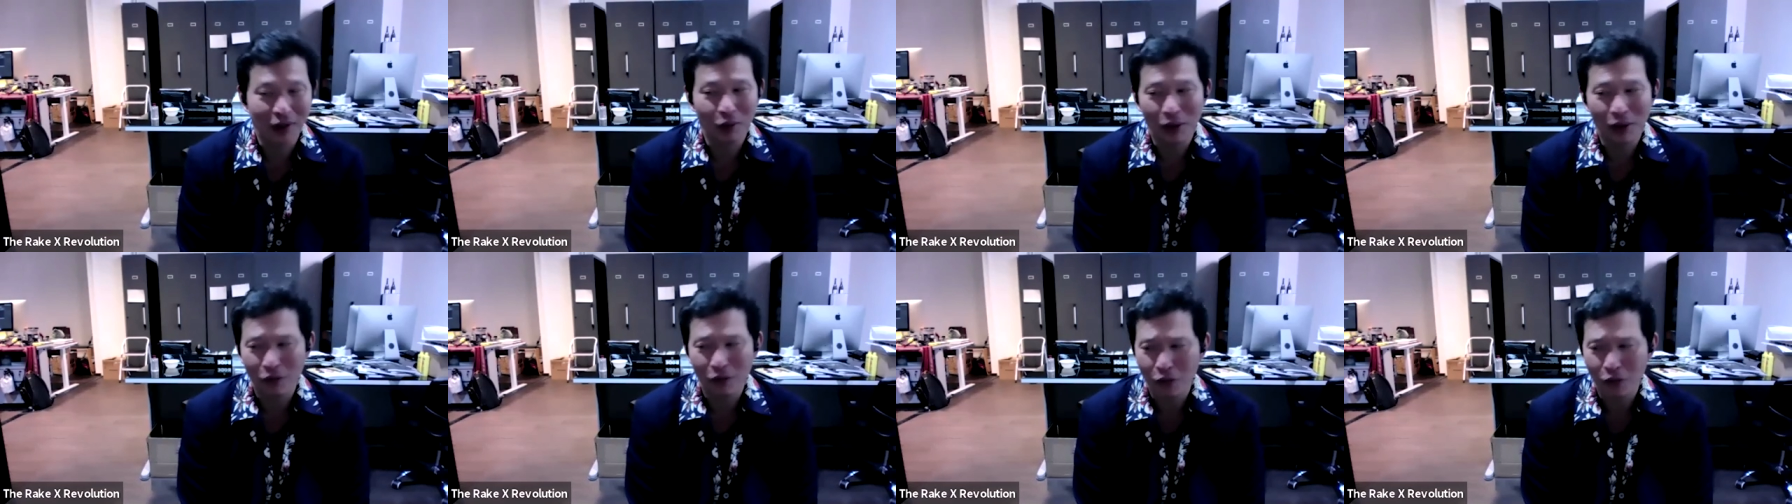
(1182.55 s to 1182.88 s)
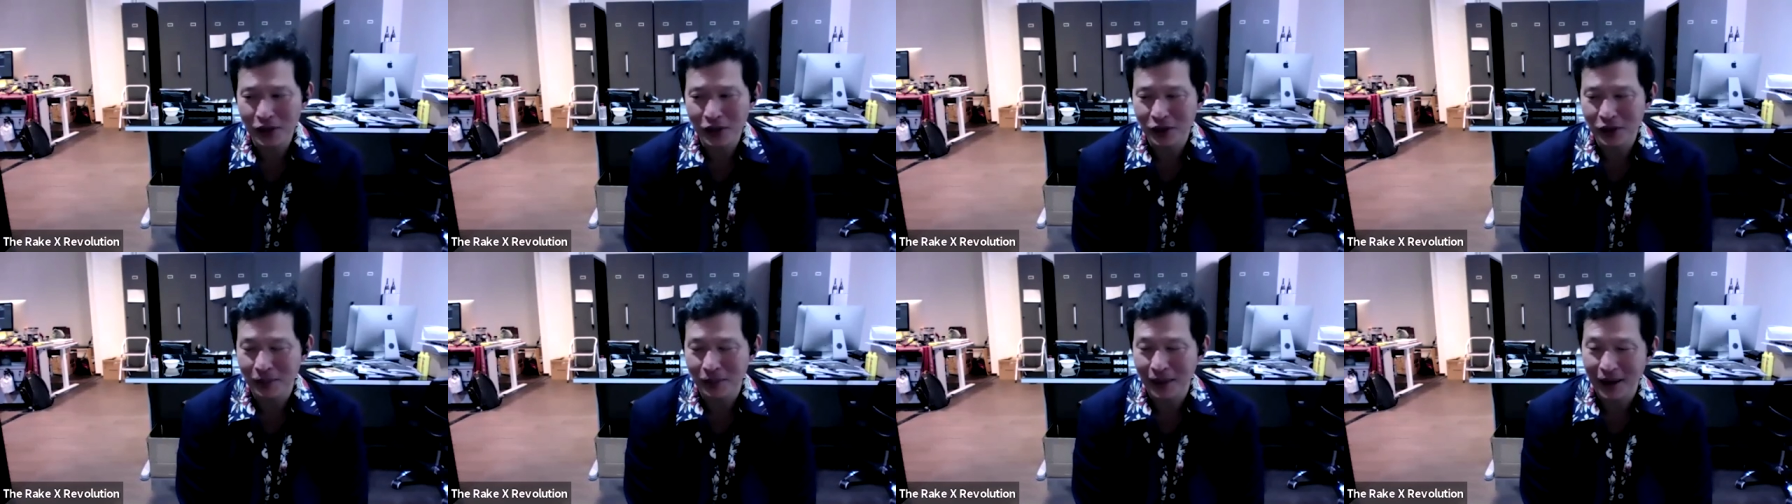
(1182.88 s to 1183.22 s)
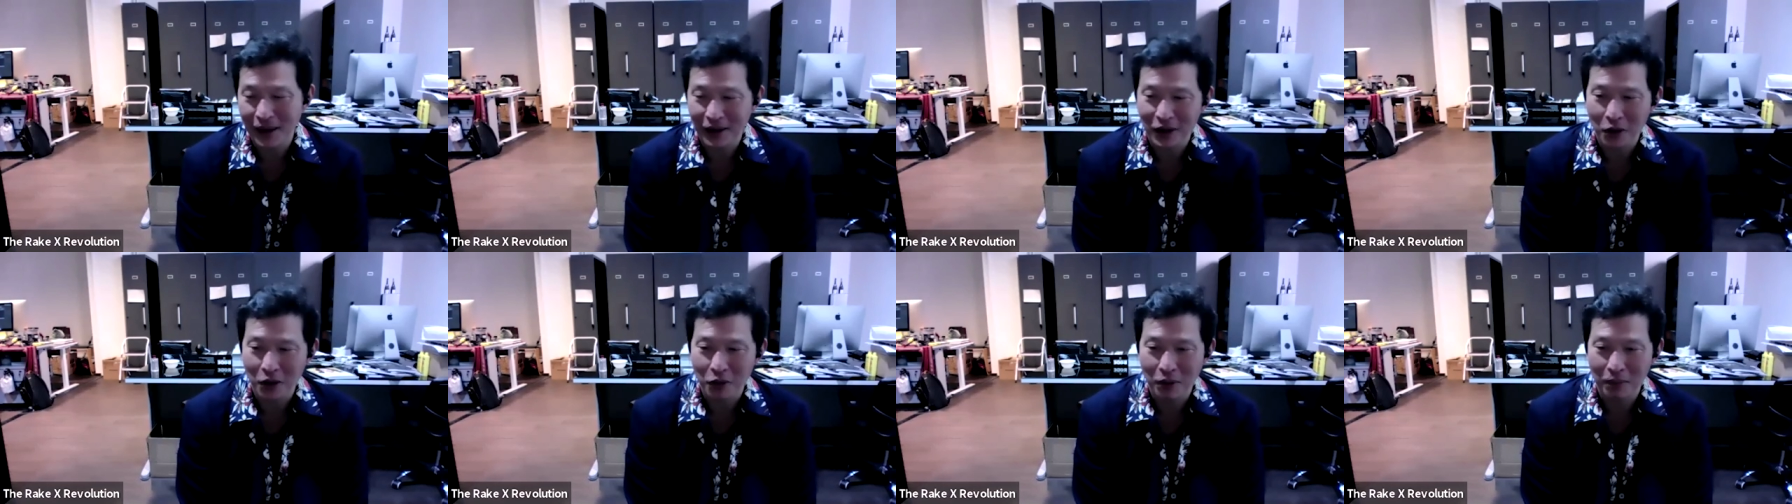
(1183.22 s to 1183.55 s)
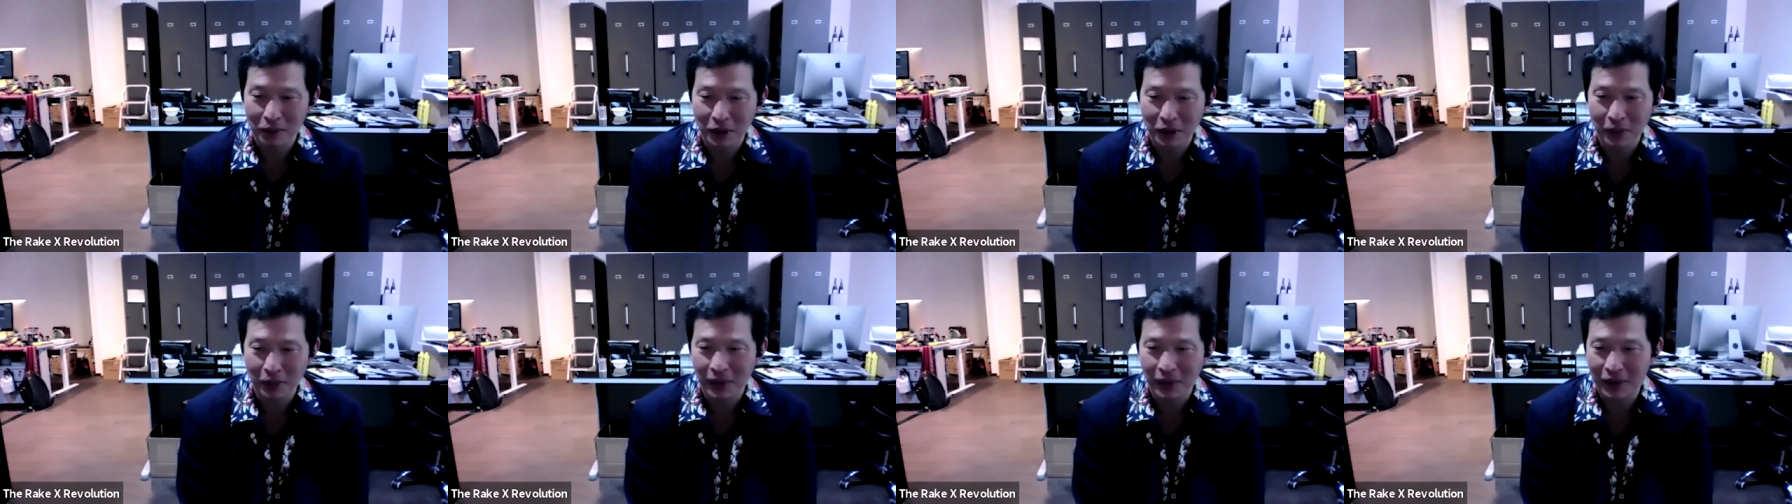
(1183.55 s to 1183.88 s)
I think we have one tobacco and
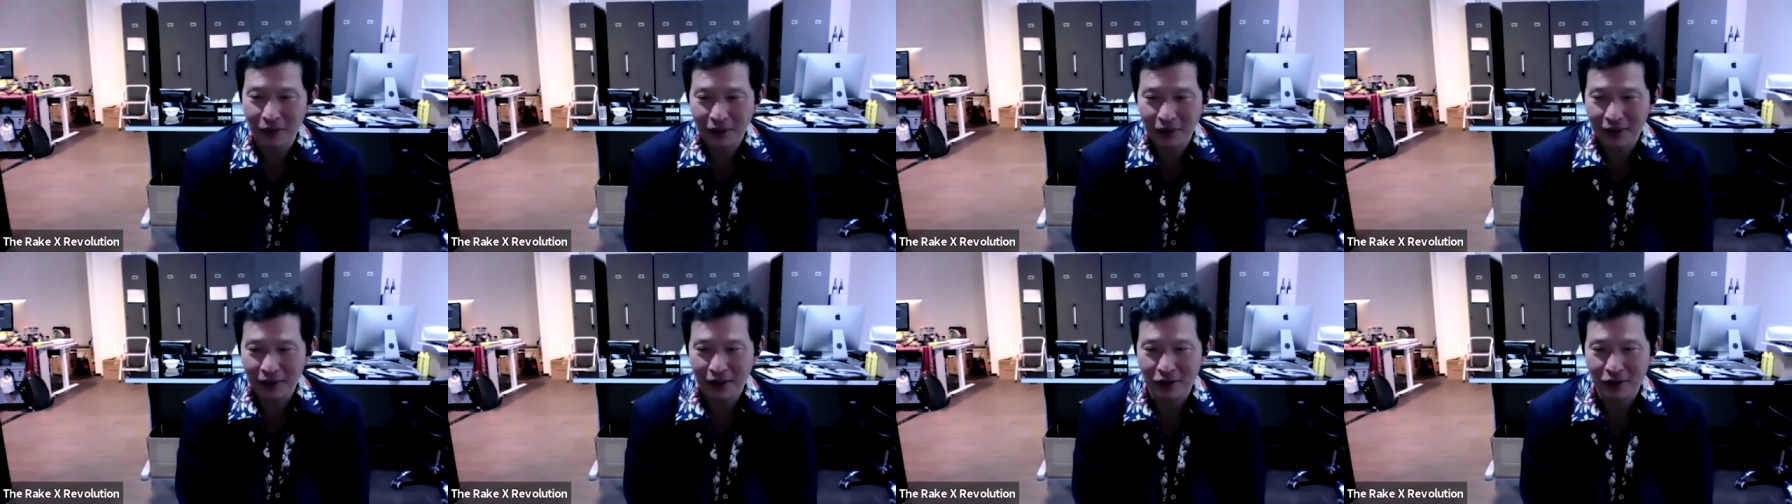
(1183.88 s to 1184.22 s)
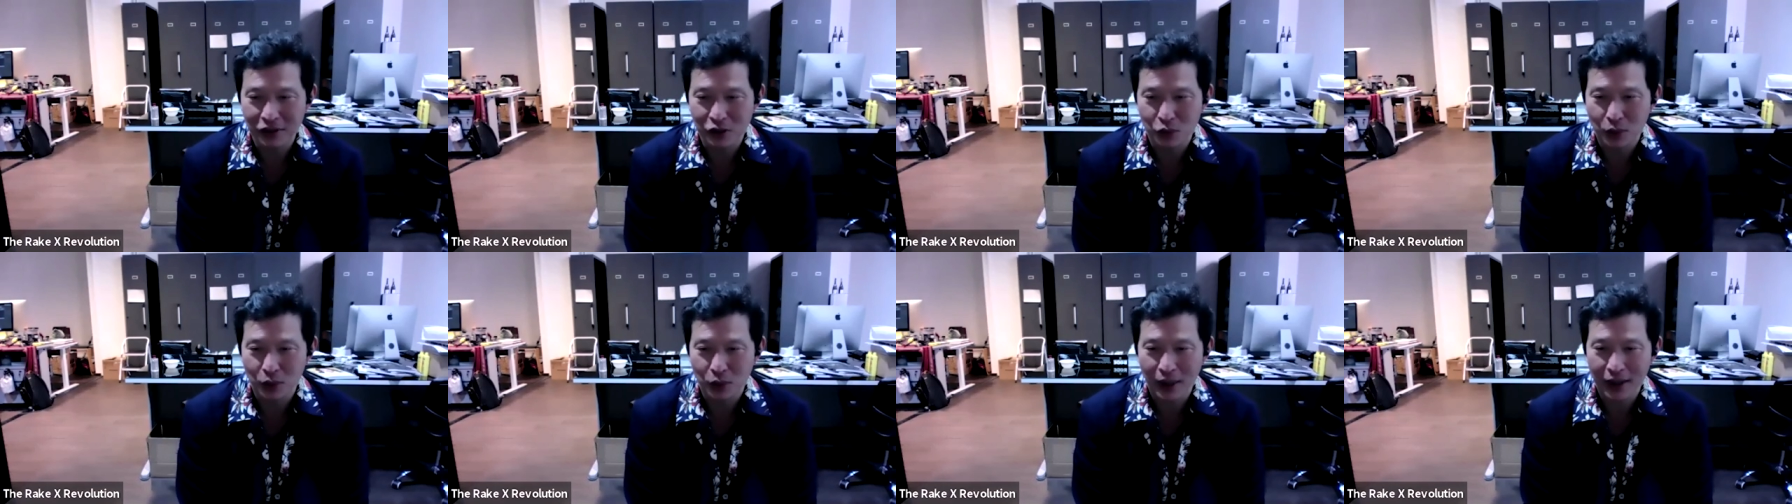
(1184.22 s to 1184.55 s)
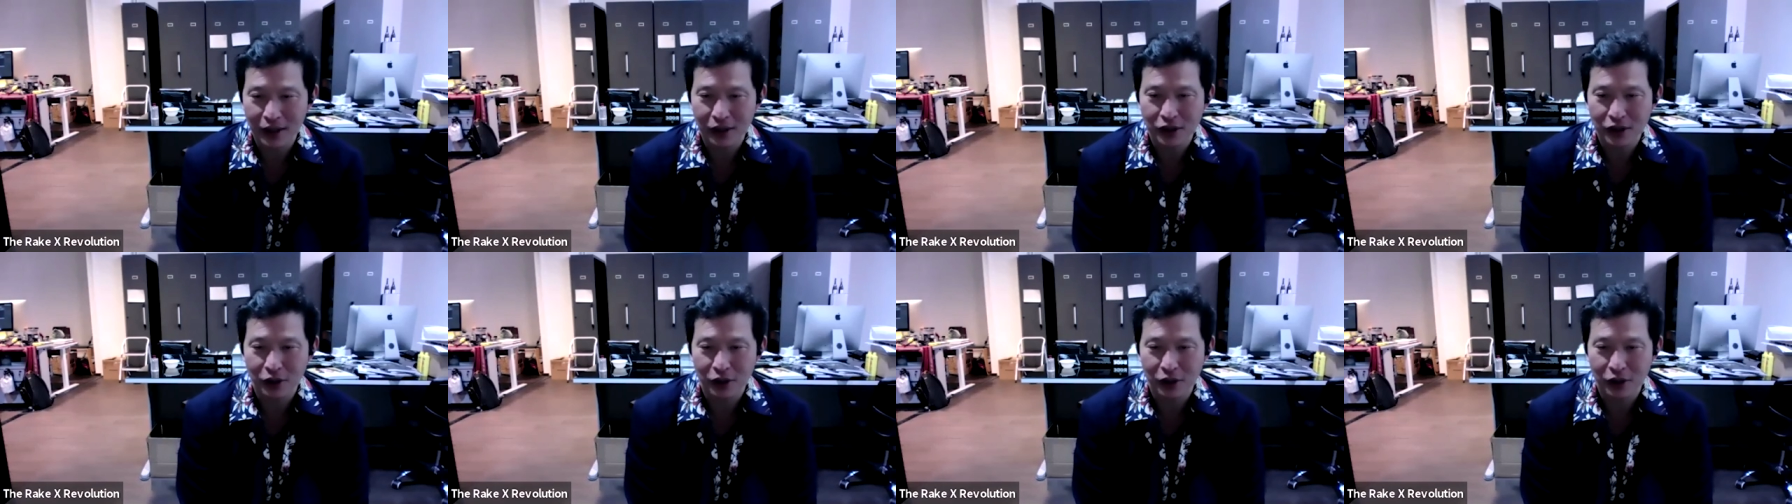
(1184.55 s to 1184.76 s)
one blue, but everything else is white.